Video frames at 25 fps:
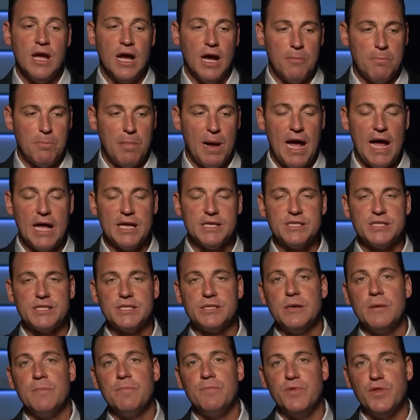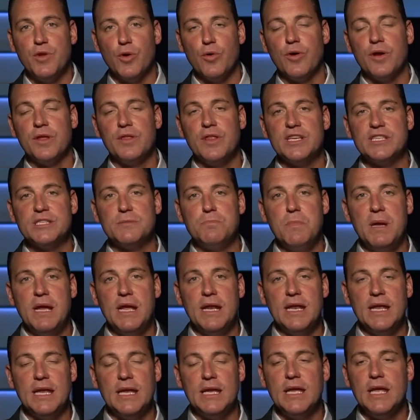Abbas, during this
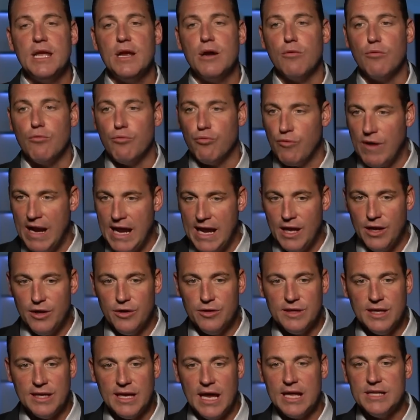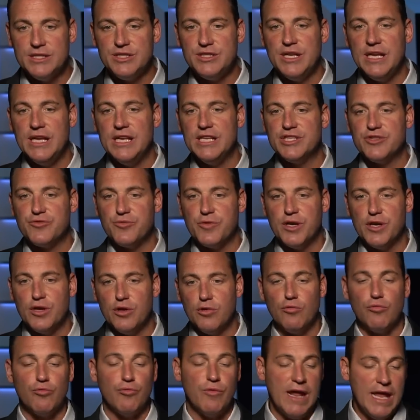meeting, railed against
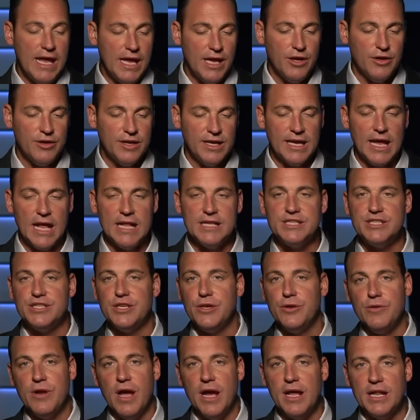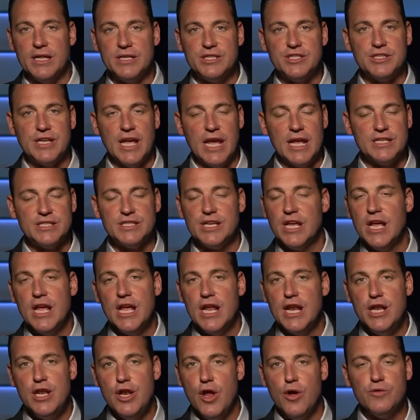Israel, railed against the United States.
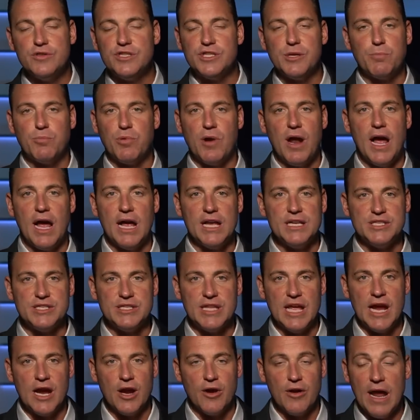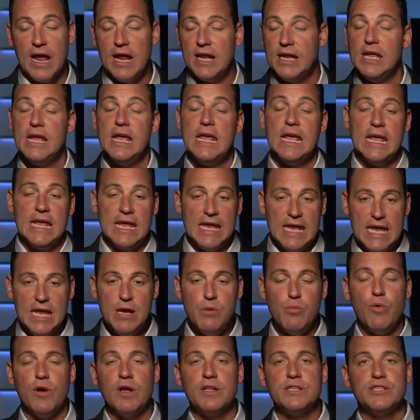No surprise there. And he
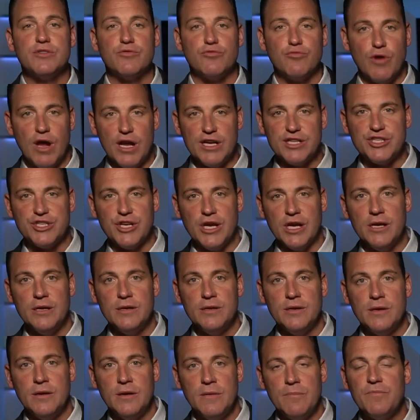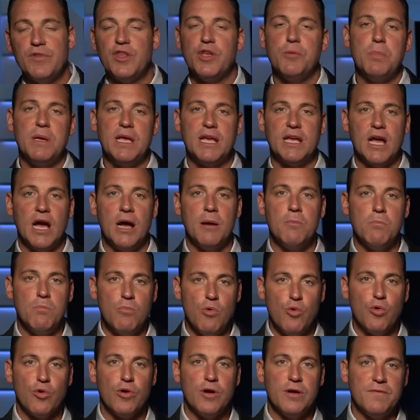wants Russia to become
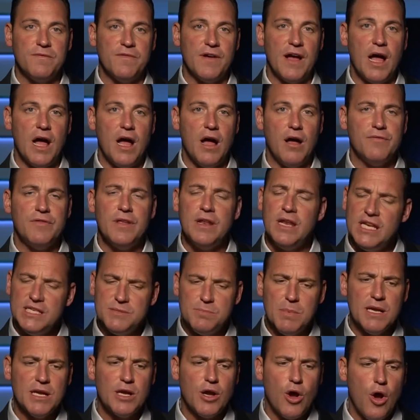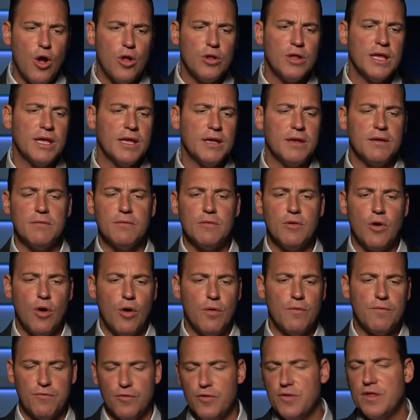more involved, and he's been calling
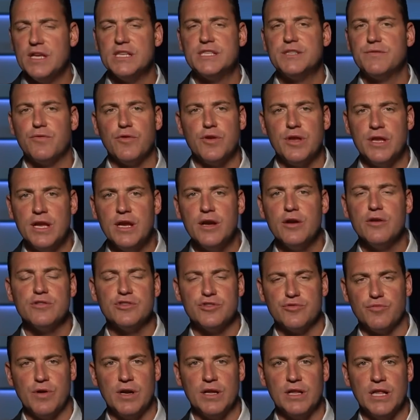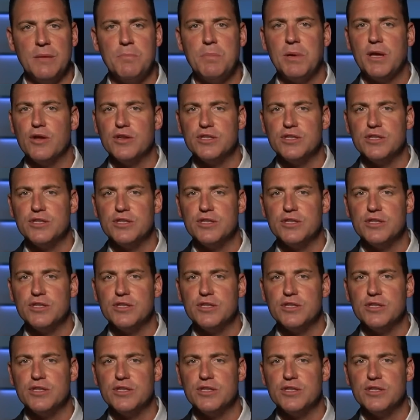for this for years, really, because